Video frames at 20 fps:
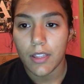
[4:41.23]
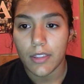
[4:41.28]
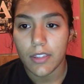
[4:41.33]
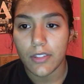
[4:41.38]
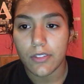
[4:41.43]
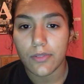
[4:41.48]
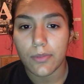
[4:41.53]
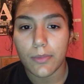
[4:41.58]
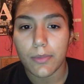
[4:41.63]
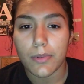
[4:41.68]

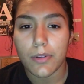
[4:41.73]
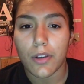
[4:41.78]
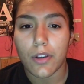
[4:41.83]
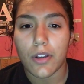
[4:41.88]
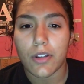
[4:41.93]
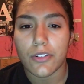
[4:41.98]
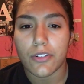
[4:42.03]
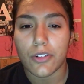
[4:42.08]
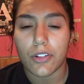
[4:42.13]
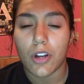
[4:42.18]
These women are
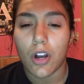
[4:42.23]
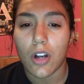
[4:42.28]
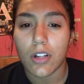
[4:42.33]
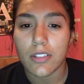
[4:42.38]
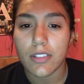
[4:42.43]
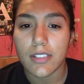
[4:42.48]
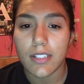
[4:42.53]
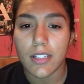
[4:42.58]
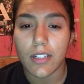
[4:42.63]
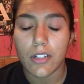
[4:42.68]
under
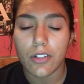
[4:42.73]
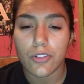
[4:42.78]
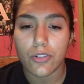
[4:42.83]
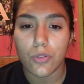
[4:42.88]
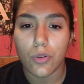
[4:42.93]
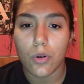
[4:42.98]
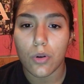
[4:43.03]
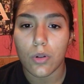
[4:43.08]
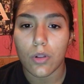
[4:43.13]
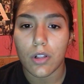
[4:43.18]
constant
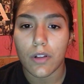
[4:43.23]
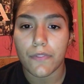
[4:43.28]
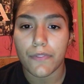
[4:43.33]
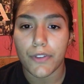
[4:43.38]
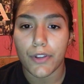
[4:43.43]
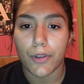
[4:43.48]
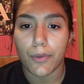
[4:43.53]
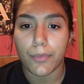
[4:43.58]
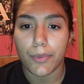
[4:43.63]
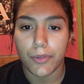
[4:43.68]
control of
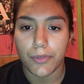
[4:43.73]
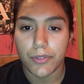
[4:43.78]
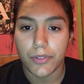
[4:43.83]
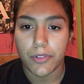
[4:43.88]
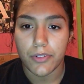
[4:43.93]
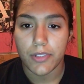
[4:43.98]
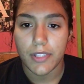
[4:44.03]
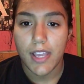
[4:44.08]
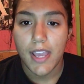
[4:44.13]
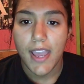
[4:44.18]
their
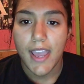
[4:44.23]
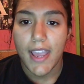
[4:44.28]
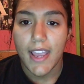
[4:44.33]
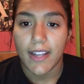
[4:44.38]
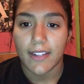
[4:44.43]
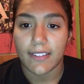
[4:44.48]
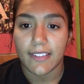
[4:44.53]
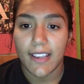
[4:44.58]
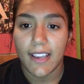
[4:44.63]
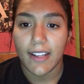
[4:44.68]
abusers
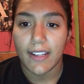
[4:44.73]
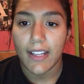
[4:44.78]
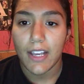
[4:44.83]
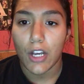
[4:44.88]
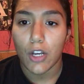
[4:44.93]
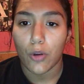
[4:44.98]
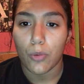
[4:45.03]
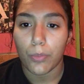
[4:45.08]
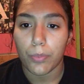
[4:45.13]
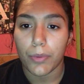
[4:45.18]
and can't
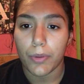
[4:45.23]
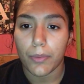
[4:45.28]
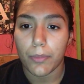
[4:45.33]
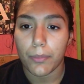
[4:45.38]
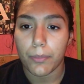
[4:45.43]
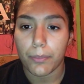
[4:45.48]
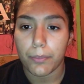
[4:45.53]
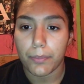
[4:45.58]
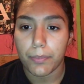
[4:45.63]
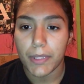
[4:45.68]
help
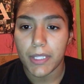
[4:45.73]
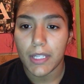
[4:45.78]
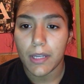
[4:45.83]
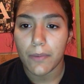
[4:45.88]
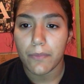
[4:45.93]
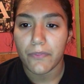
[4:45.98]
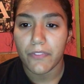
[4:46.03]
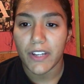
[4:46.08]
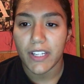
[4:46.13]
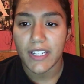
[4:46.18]

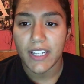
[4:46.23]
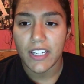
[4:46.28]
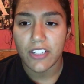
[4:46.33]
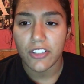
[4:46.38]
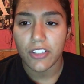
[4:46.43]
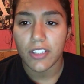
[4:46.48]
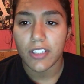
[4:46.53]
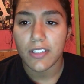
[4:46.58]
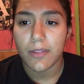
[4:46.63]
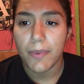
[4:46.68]
become
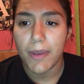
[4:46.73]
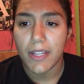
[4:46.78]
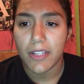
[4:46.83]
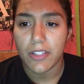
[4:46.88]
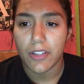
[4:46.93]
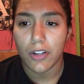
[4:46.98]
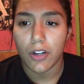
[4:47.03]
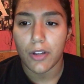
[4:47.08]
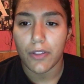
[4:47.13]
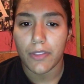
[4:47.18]
financially
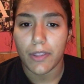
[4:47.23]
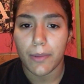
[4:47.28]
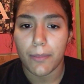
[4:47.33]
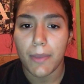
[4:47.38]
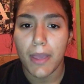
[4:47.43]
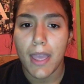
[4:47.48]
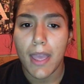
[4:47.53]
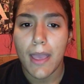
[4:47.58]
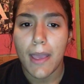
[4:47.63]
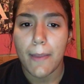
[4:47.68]
dependent on
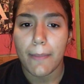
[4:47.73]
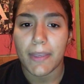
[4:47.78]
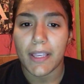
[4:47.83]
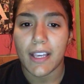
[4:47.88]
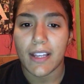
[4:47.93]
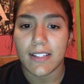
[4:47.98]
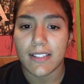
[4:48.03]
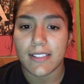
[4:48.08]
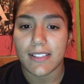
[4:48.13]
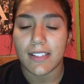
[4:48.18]
them
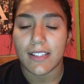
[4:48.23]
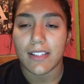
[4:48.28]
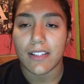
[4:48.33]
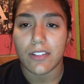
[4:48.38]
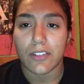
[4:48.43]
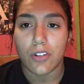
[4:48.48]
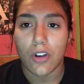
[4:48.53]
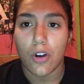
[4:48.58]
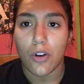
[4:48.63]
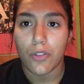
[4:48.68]
because it
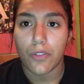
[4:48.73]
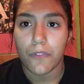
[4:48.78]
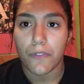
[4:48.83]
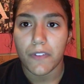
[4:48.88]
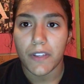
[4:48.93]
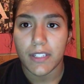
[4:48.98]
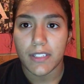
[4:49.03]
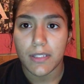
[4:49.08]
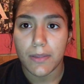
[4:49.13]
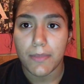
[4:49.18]
is all the
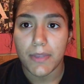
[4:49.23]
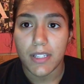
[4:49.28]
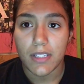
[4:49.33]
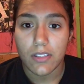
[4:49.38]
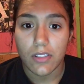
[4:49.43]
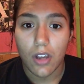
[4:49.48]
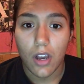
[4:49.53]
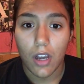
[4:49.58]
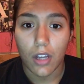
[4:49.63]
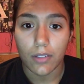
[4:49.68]
victim
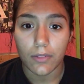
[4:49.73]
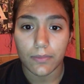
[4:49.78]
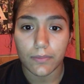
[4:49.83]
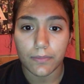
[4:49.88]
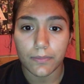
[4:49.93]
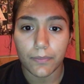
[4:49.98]
is taught.